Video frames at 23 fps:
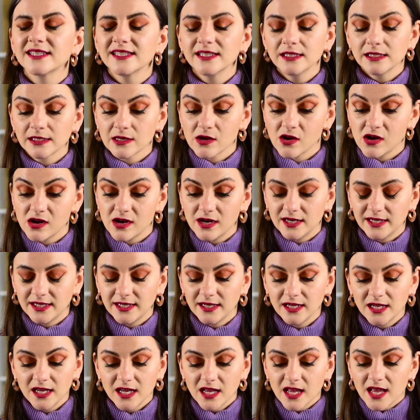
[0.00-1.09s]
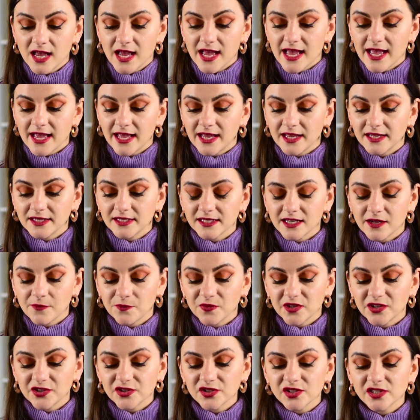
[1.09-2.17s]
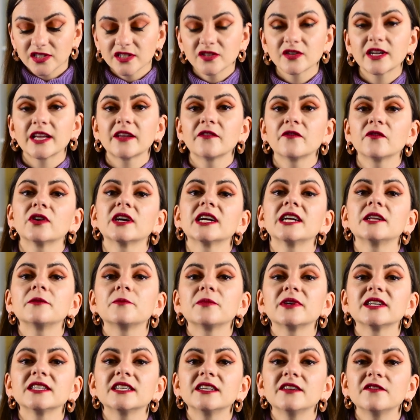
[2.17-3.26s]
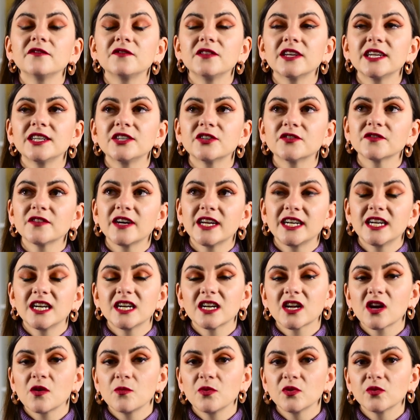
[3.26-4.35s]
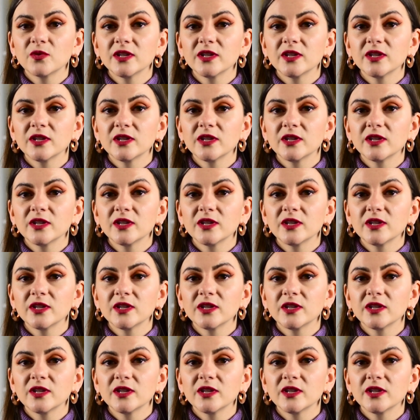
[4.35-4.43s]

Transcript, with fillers: It's gone and um, they were still looking for it but if they don't find it in a couple